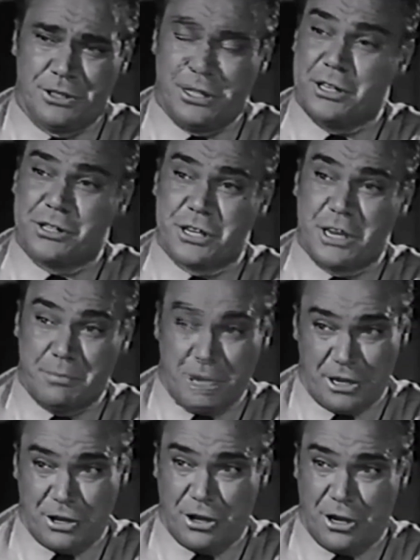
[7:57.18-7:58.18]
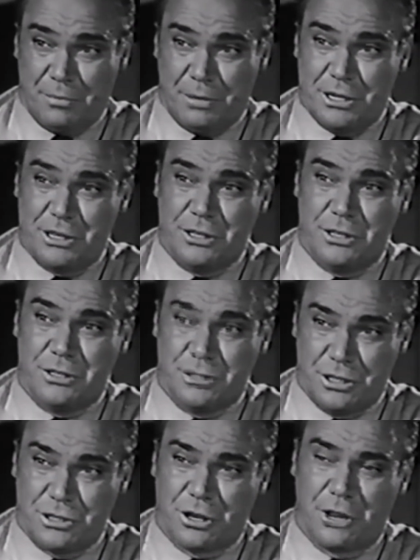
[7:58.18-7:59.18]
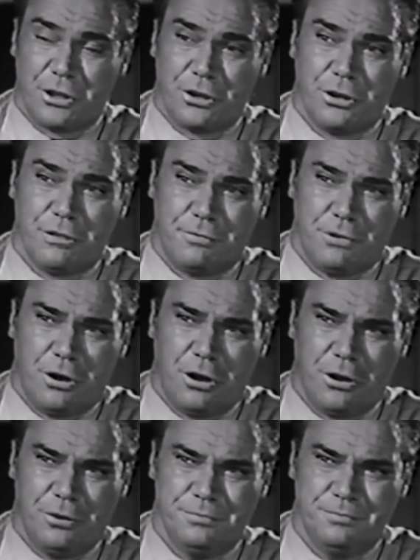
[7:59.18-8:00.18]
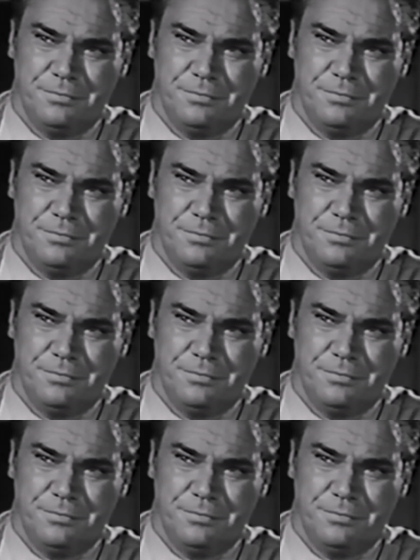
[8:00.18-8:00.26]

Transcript: She didn't see him hit her, but he, she saw the girl fall.